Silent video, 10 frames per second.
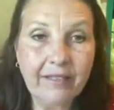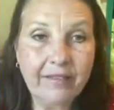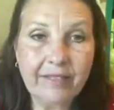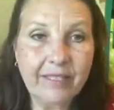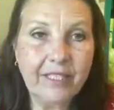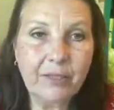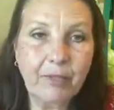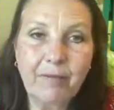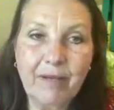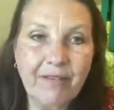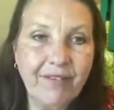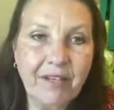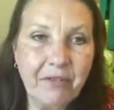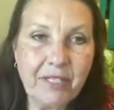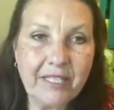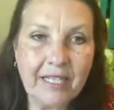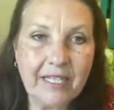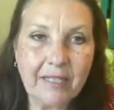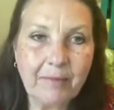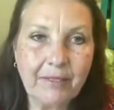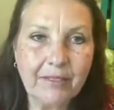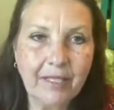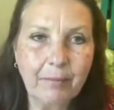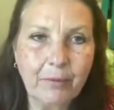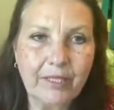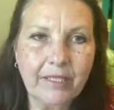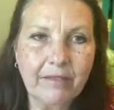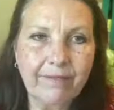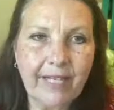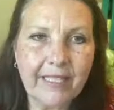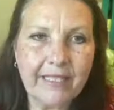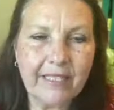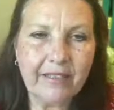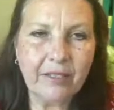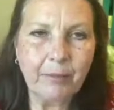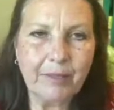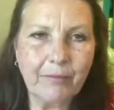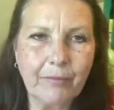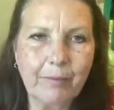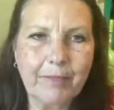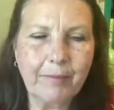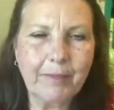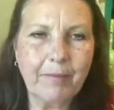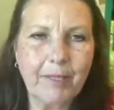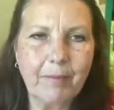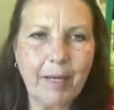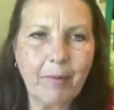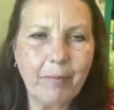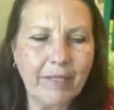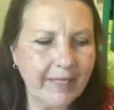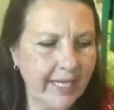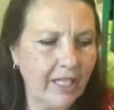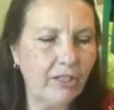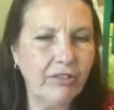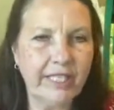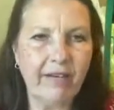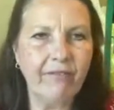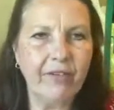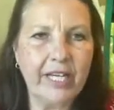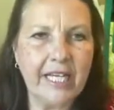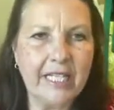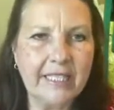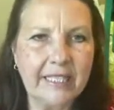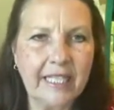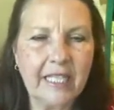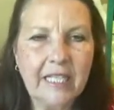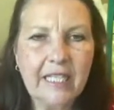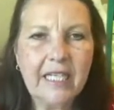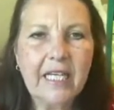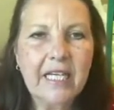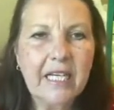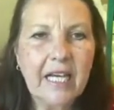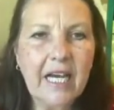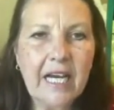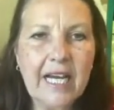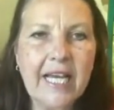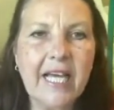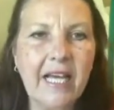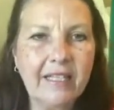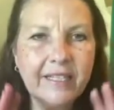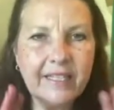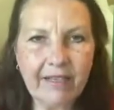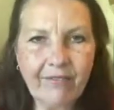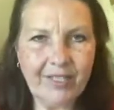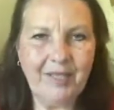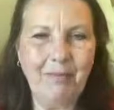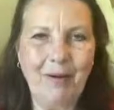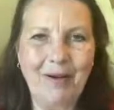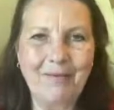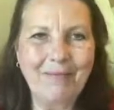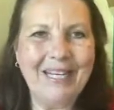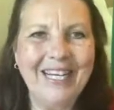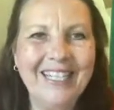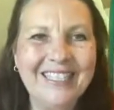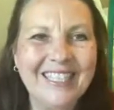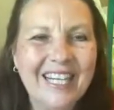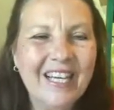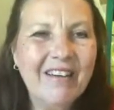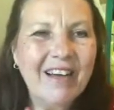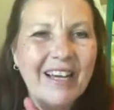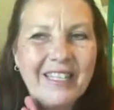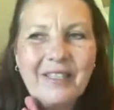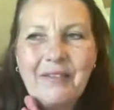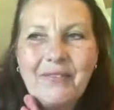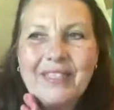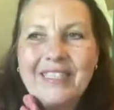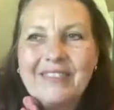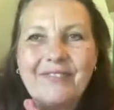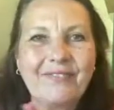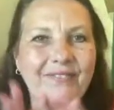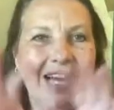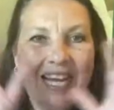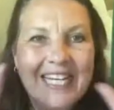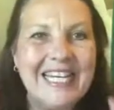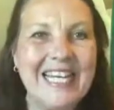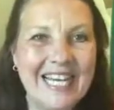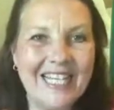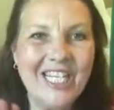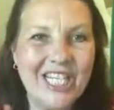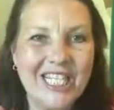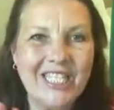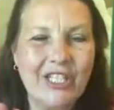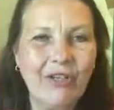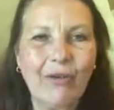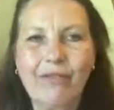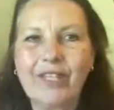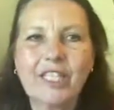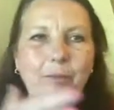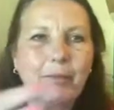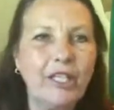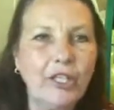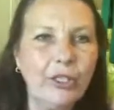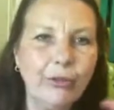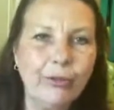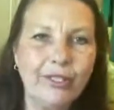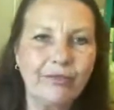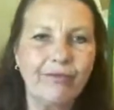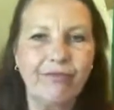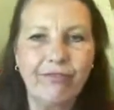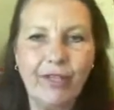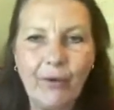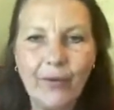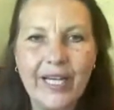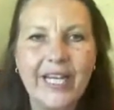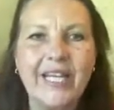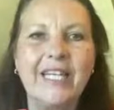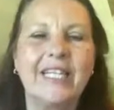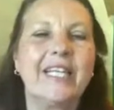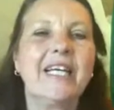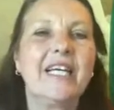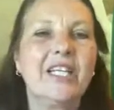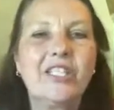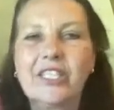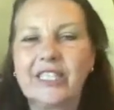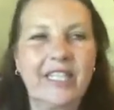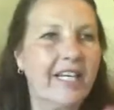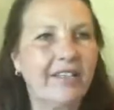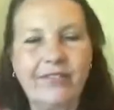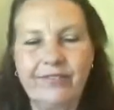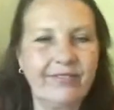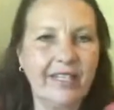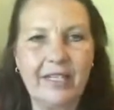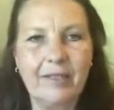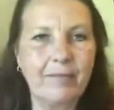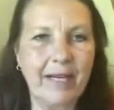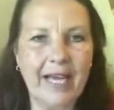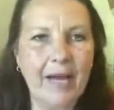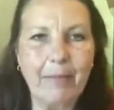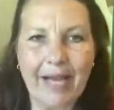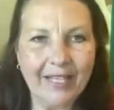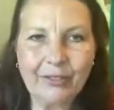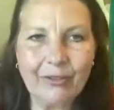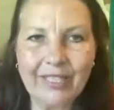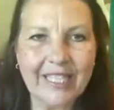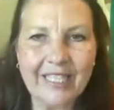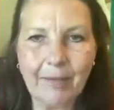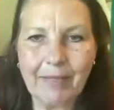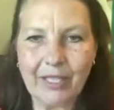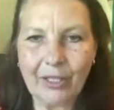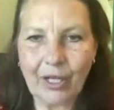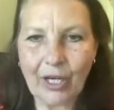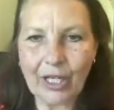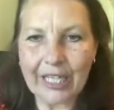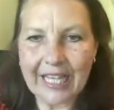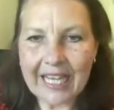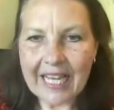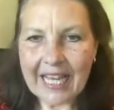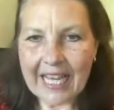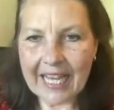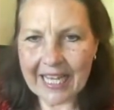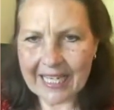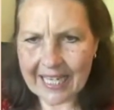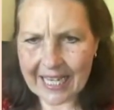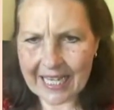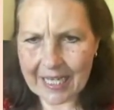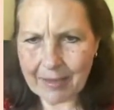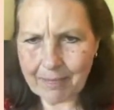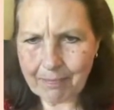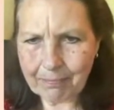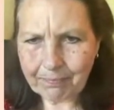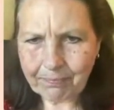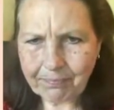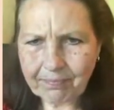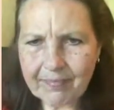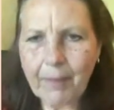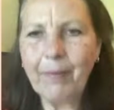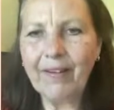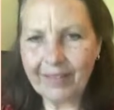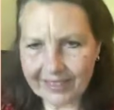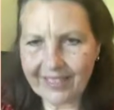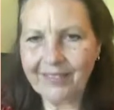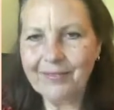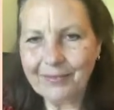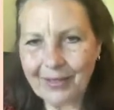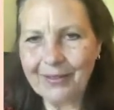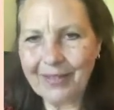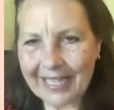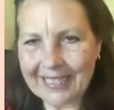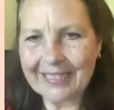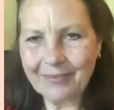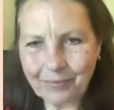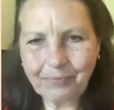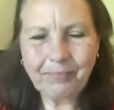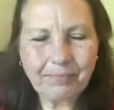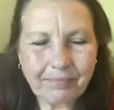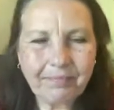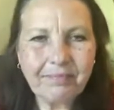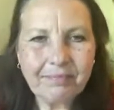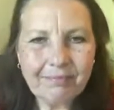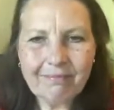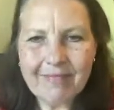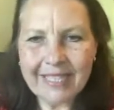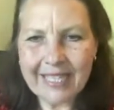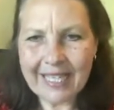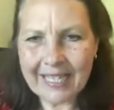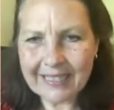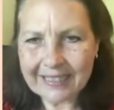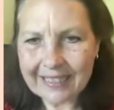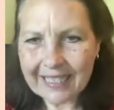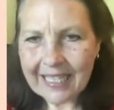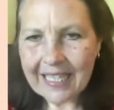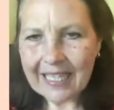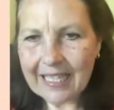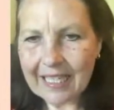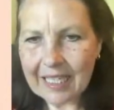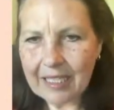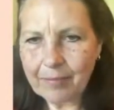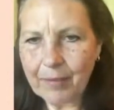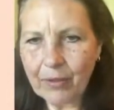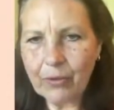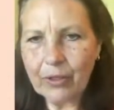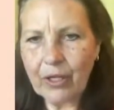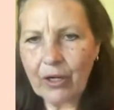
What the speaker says: this is one of my favorite times. I pulled it a little fast there. Oops, and ripped up some of the paper, but that glues down very easily. I love this part because I love the defining edges. You know, everything's been loose and flowing and just kind of haphazardly coming along. And a Posca. All right. Yes. Or an